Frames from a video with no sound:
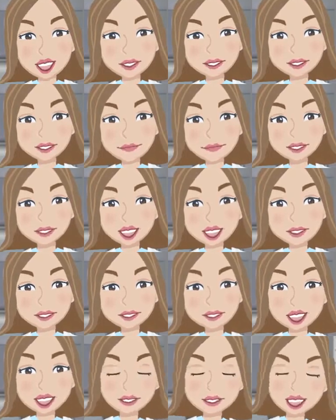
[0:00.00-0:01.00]
Best
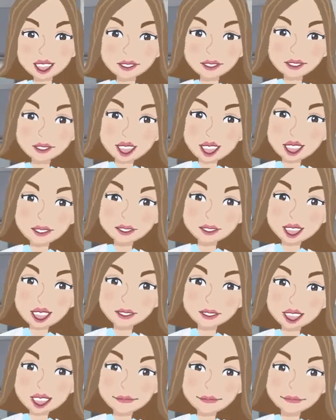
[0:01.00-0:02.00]
practice is to use 1
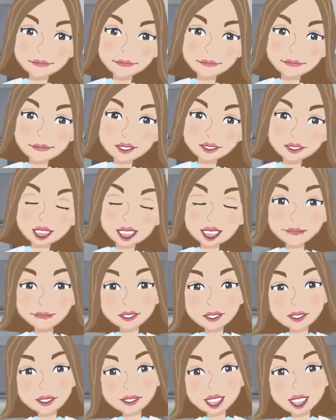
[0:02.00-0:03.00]
test size per tube
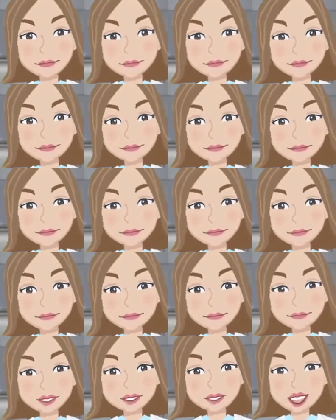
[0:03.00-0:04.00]
or well.
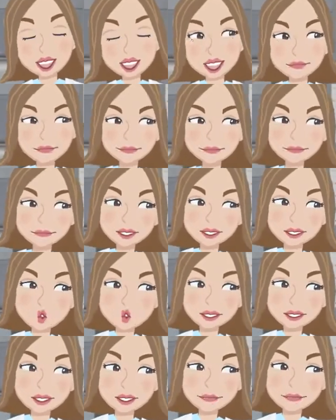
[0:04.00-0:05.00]
It is
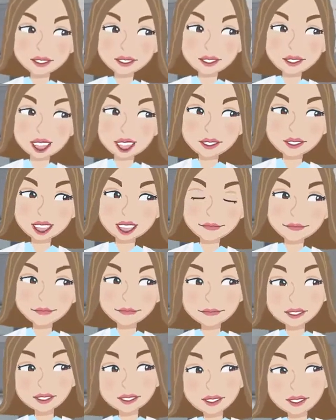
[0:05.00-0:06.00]
crucial to add
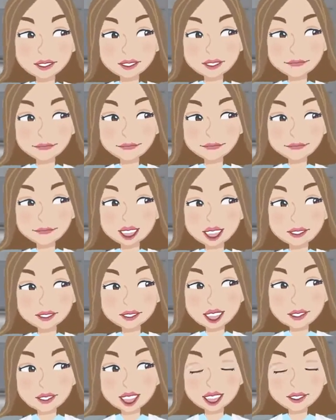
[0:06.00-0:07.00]
BSB first,
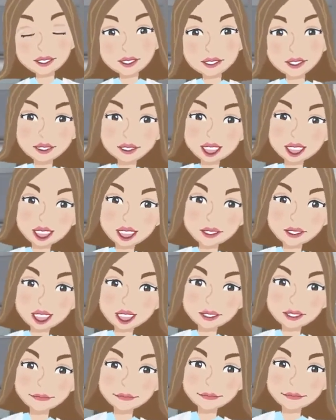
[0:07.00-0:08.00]
before the Brilliant
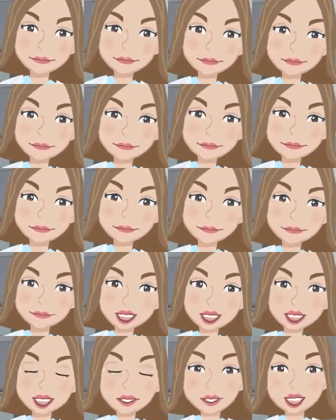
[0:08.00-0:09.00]
reagents.
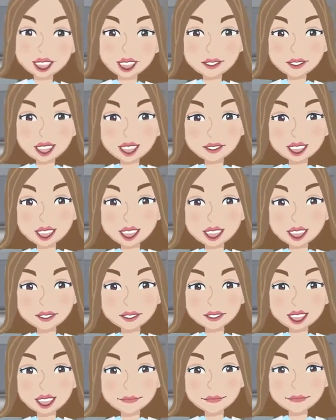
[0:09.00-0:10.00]
If you're using
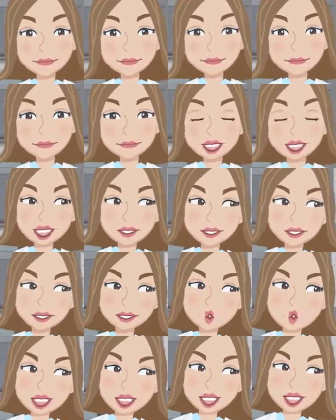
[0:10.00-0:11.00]
BSB in your
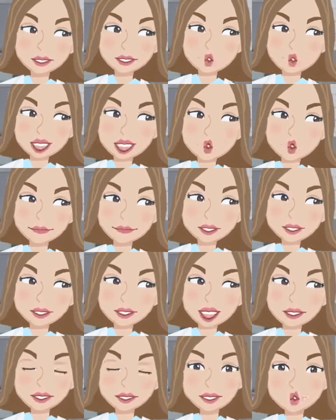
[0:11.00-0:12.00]
panel, remember
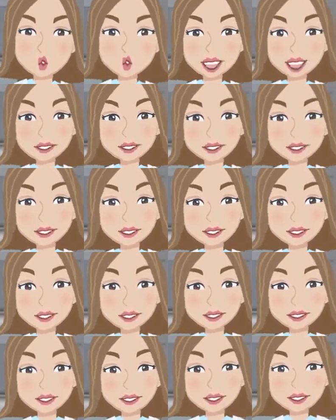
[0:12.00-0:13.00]
to include it in your
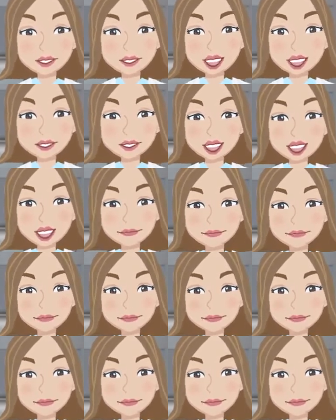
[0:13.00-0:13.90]
controls as well.